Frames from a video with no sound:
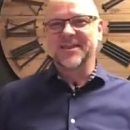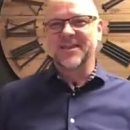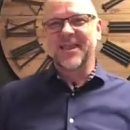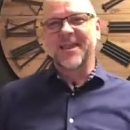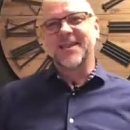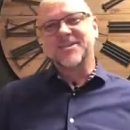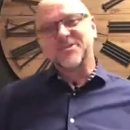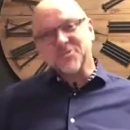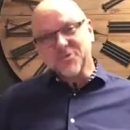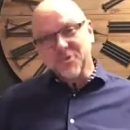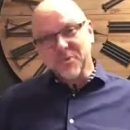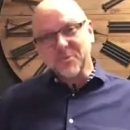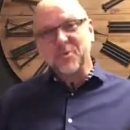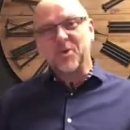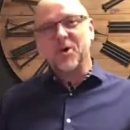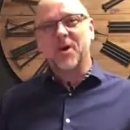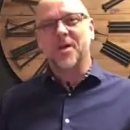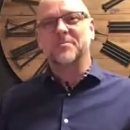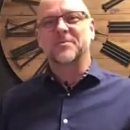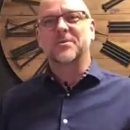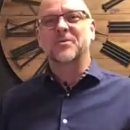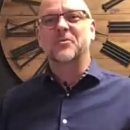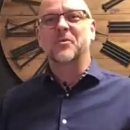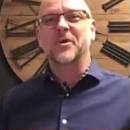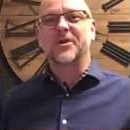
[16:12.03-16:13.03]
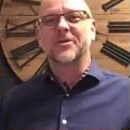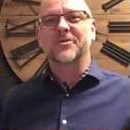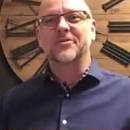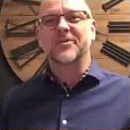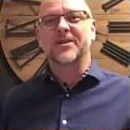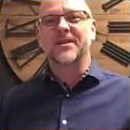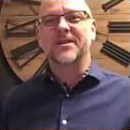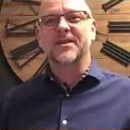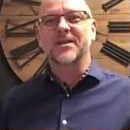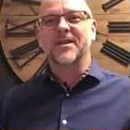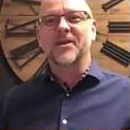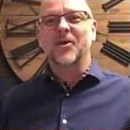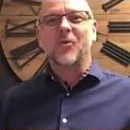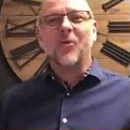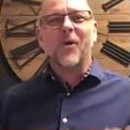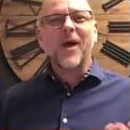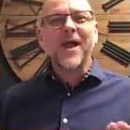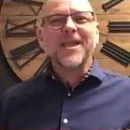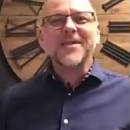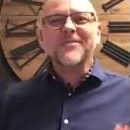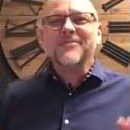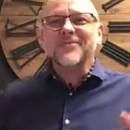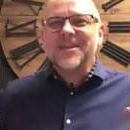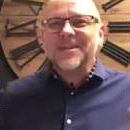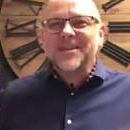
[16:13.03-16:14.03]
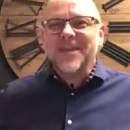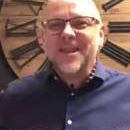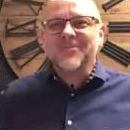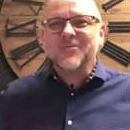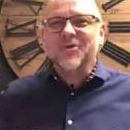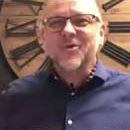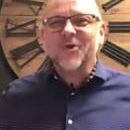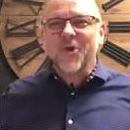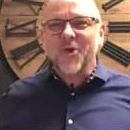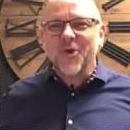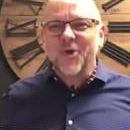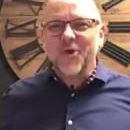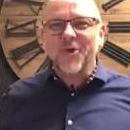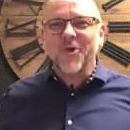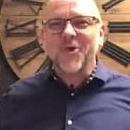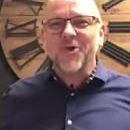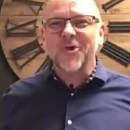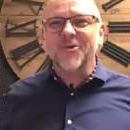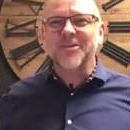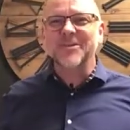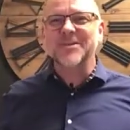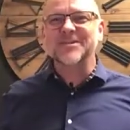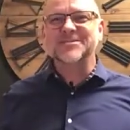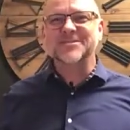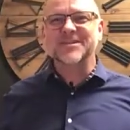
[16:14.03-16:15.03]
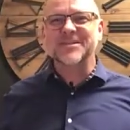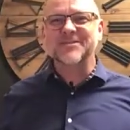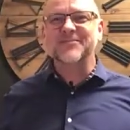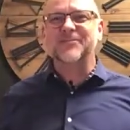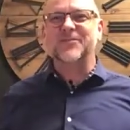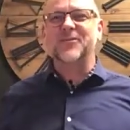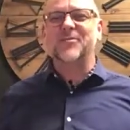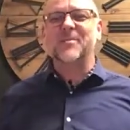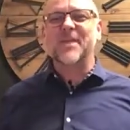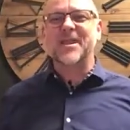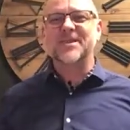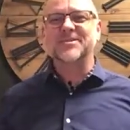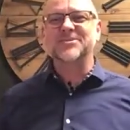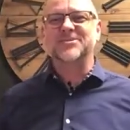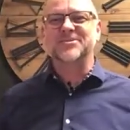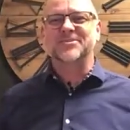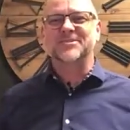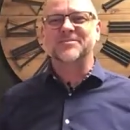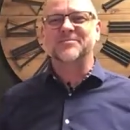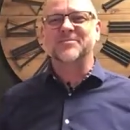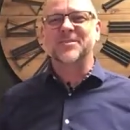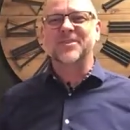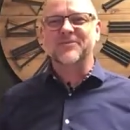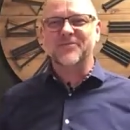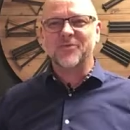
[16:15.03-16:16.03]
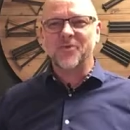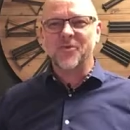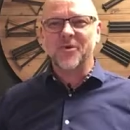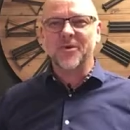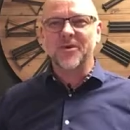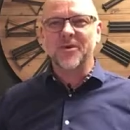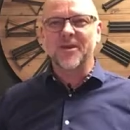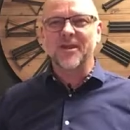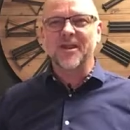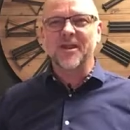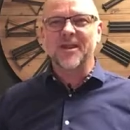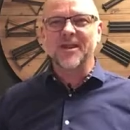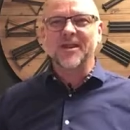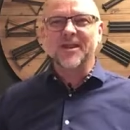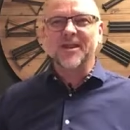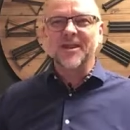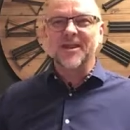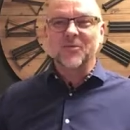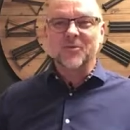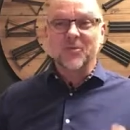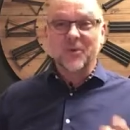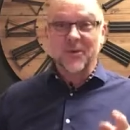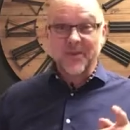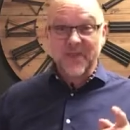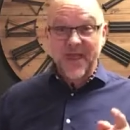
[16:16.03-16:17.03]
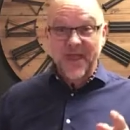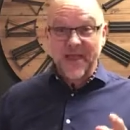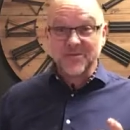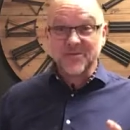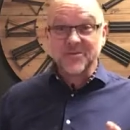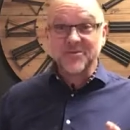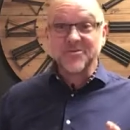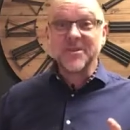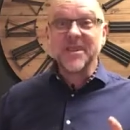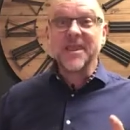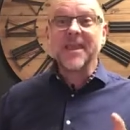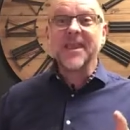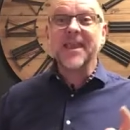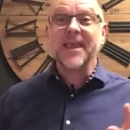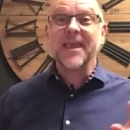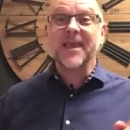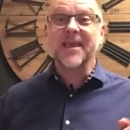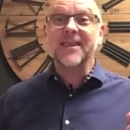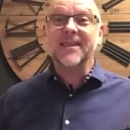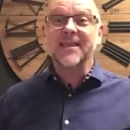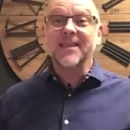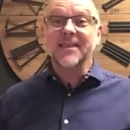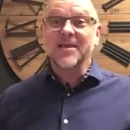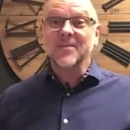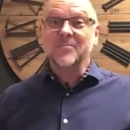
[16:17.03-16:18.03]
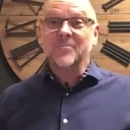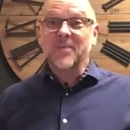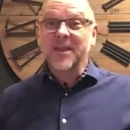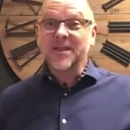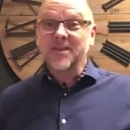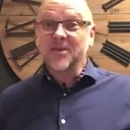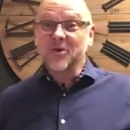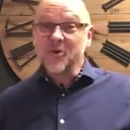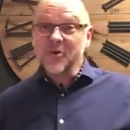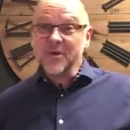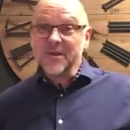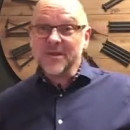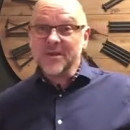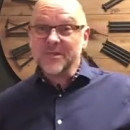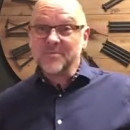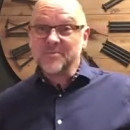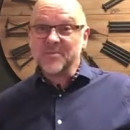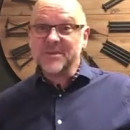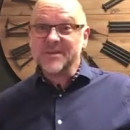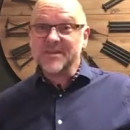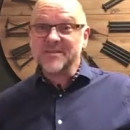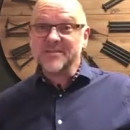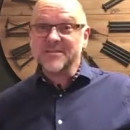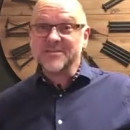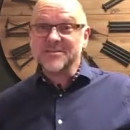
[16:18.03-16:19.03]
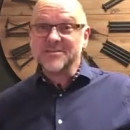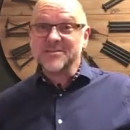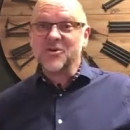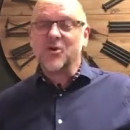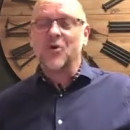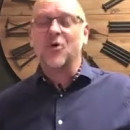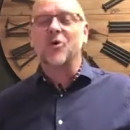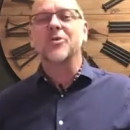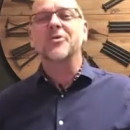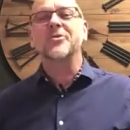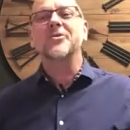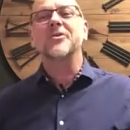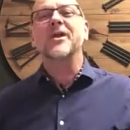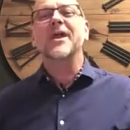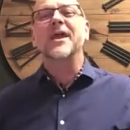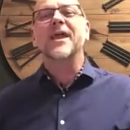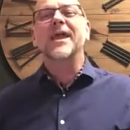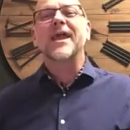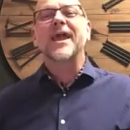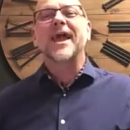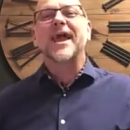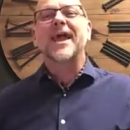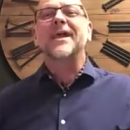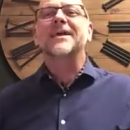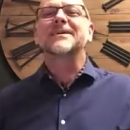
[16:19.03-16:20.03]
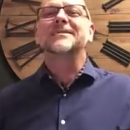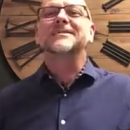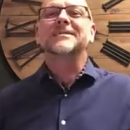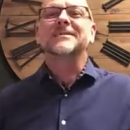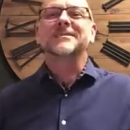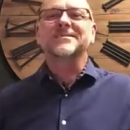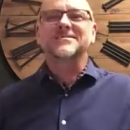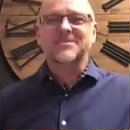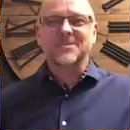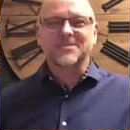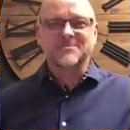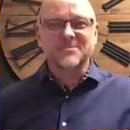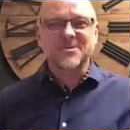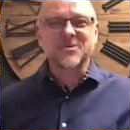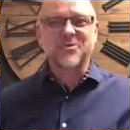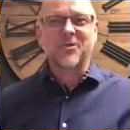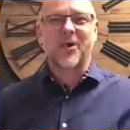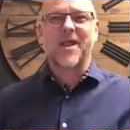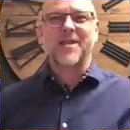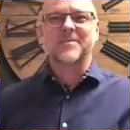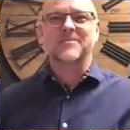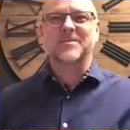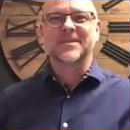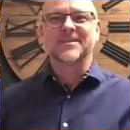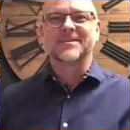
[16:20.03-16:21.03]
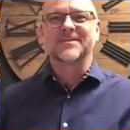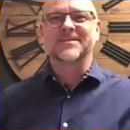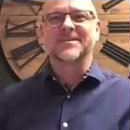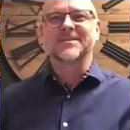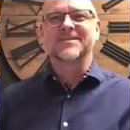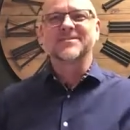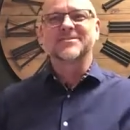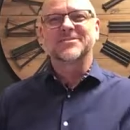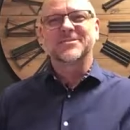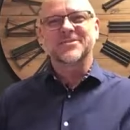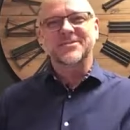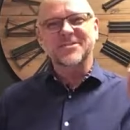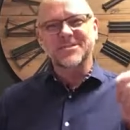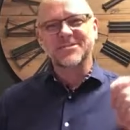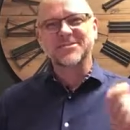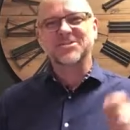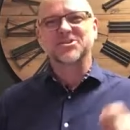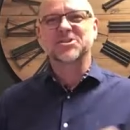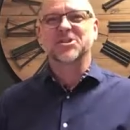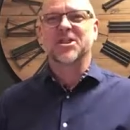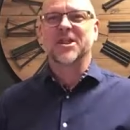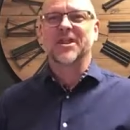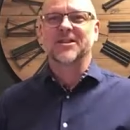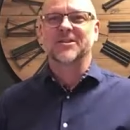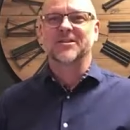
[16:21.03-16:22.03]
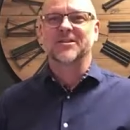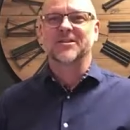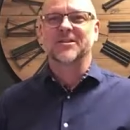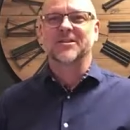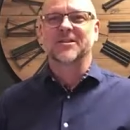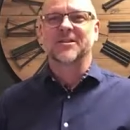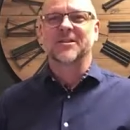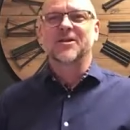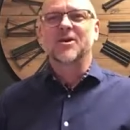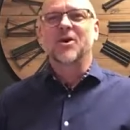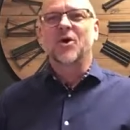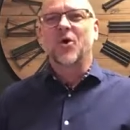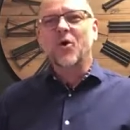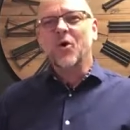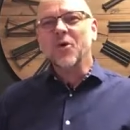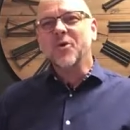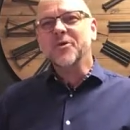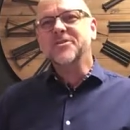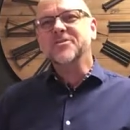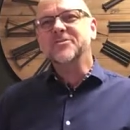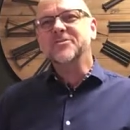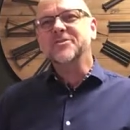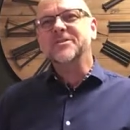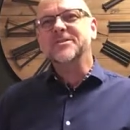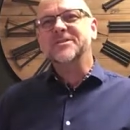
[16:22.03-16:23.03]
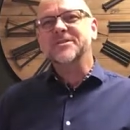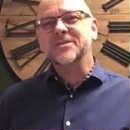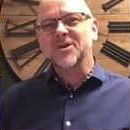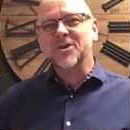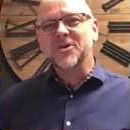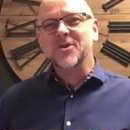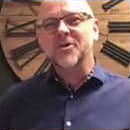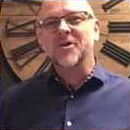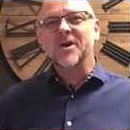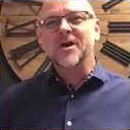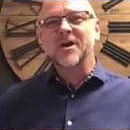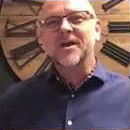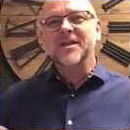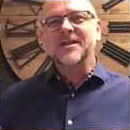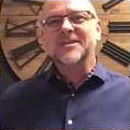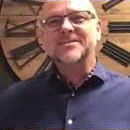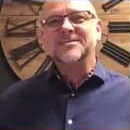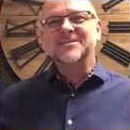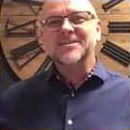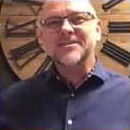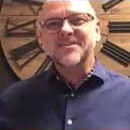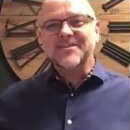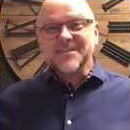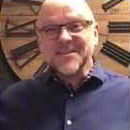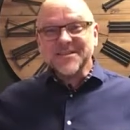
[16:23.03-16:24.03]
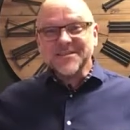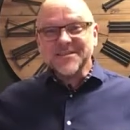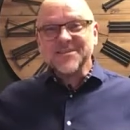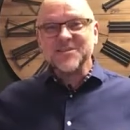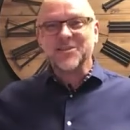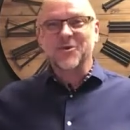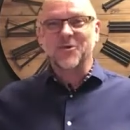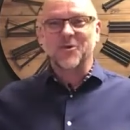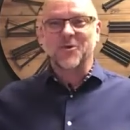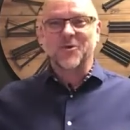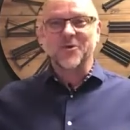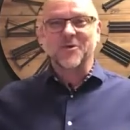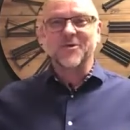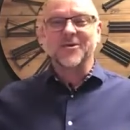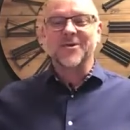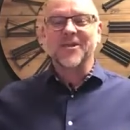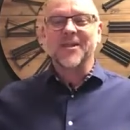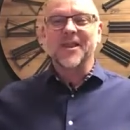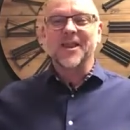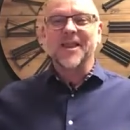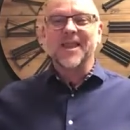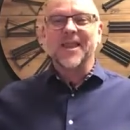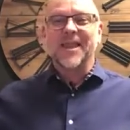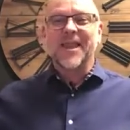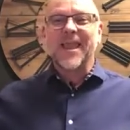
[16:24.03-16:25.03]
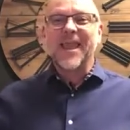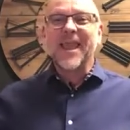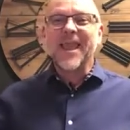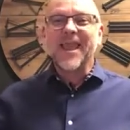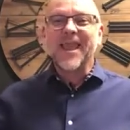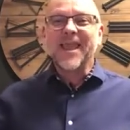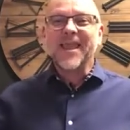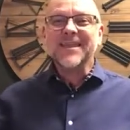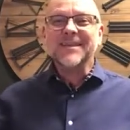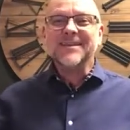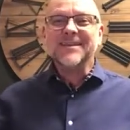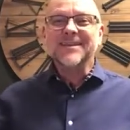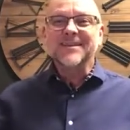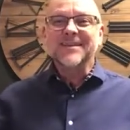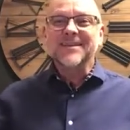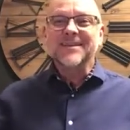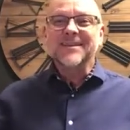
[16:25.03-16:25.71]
and you're probably wondering, why have I never heard this information before? Well, now you can by going up into this corner and subscribing to this channel. Or you can go to this corner and